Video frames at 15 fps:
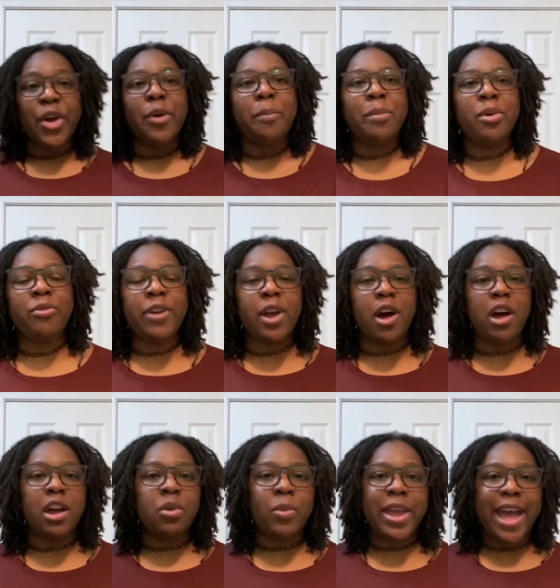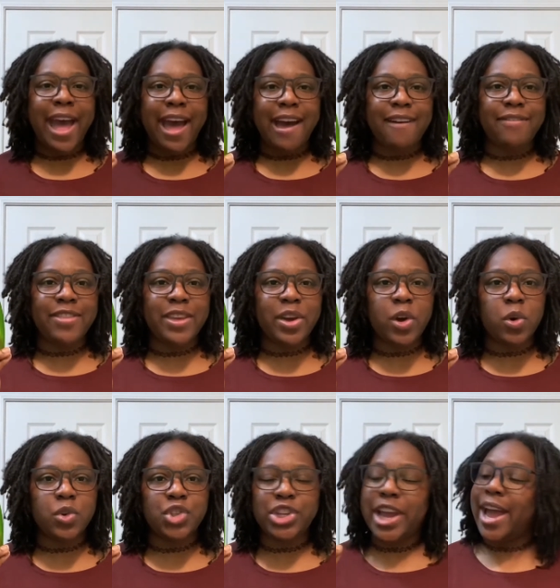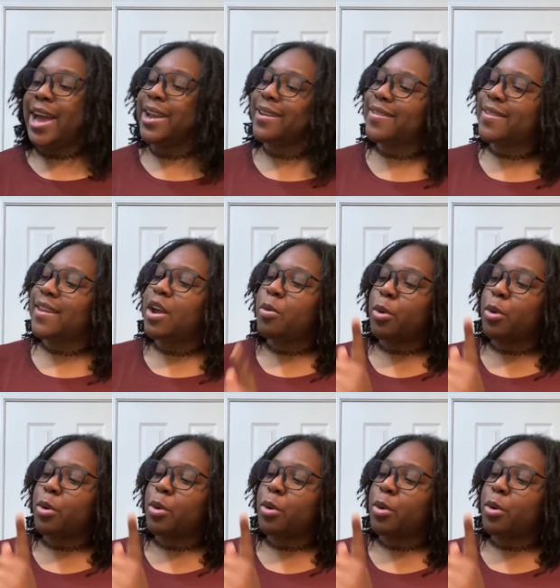Moving on, we have the OGX